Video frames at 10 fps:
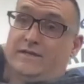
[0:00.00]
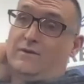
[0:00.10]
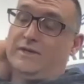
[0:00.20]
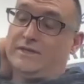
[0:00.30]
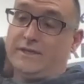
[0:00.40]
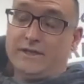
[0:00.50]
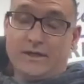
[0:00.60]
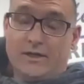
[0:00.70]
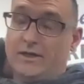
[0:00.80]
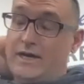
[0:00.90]
I
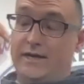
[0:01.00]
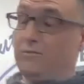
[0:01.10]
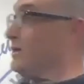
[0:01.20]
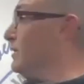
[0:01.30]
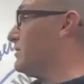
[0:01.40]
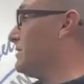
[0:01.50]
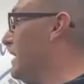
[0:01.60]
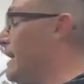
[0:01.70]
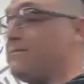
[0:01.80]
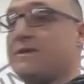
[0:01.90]
didn't work no
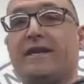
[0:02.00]
steps.